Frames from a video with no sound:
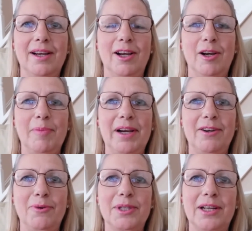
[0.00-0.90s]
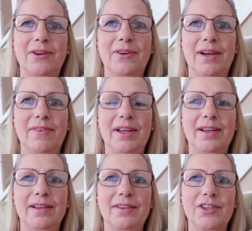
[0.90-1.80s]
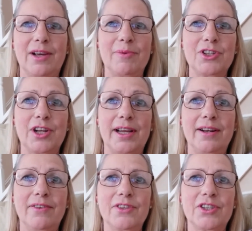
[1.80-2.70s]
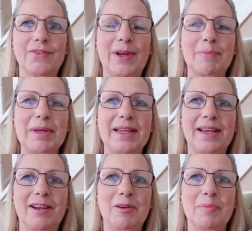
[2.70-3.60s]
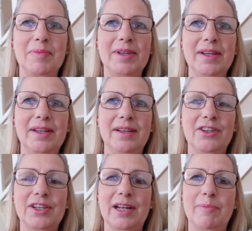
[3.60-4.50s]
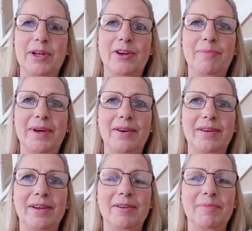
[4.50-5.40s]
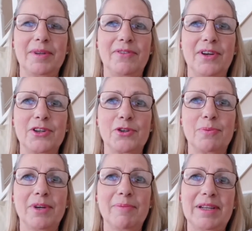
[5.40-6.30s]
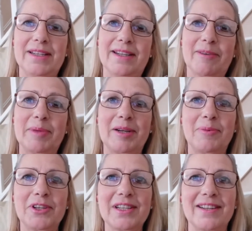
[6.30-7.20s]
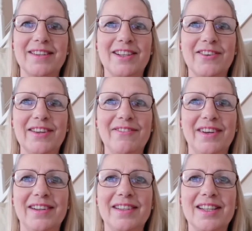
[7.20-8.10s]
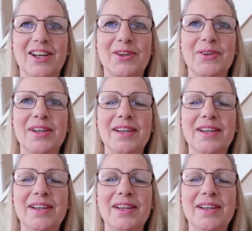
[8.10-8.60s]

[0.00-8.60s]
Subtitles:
and also having a chat with Jane after she rang me, and she let me know about a virtual prayer meeting coming up, which sounds like great fun. So